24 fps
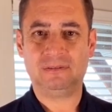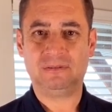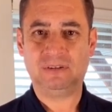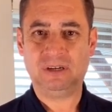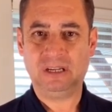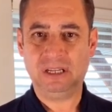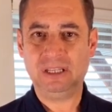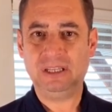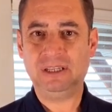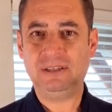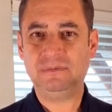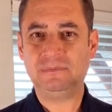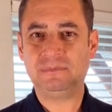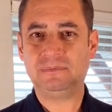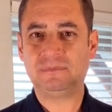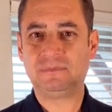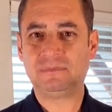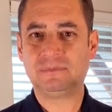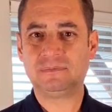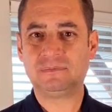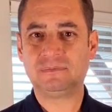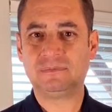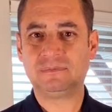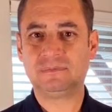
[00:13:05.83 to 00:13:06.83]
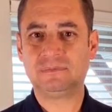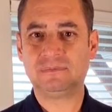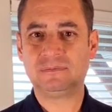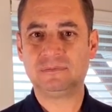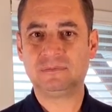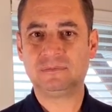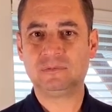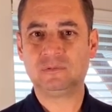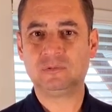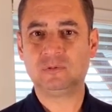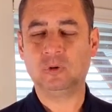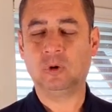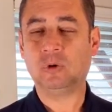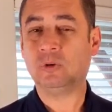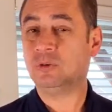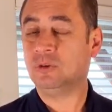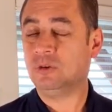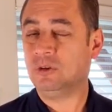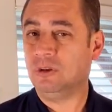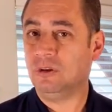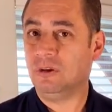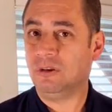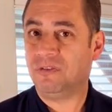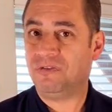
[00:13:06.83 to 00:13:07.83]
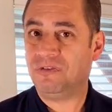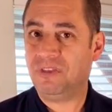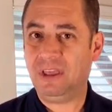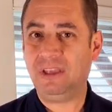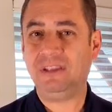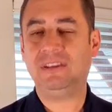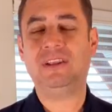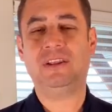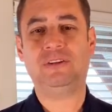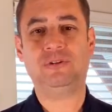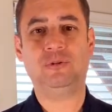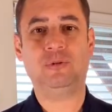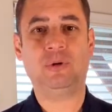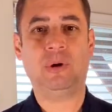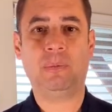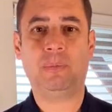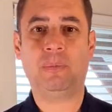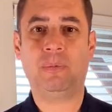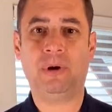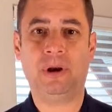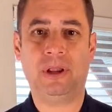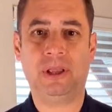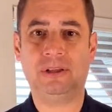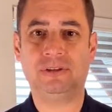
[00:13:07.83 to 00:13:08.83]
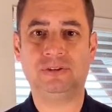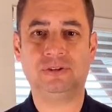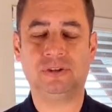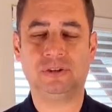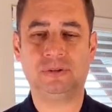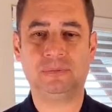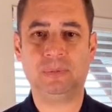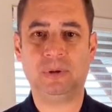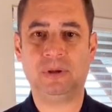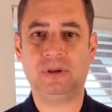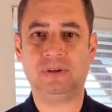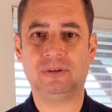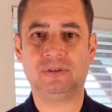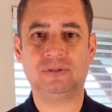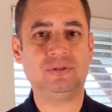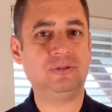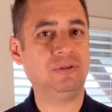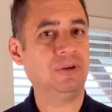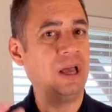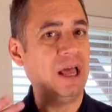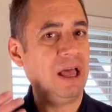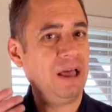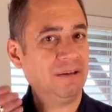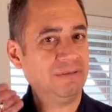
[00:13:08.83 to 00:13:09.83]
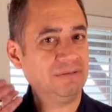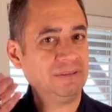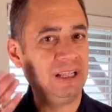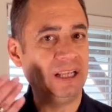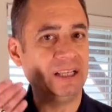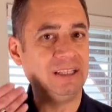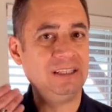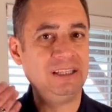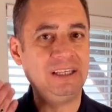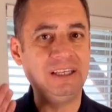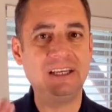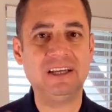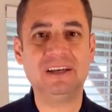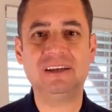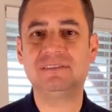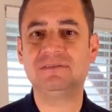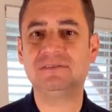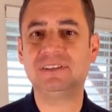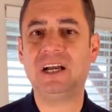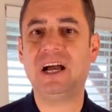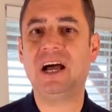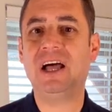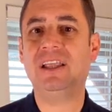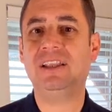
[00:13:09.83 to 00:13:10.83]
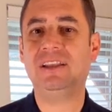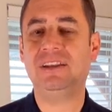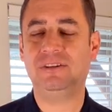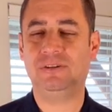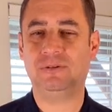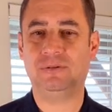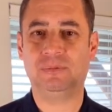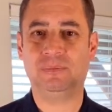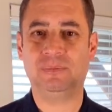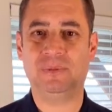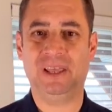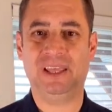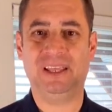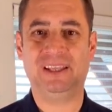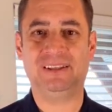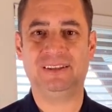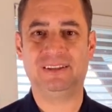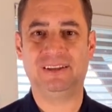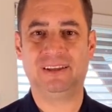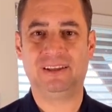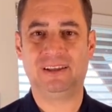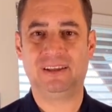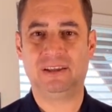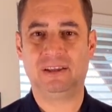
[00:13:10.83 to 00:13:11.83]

Really? Or do you think that you are praying just because you have the idea of God in your mind?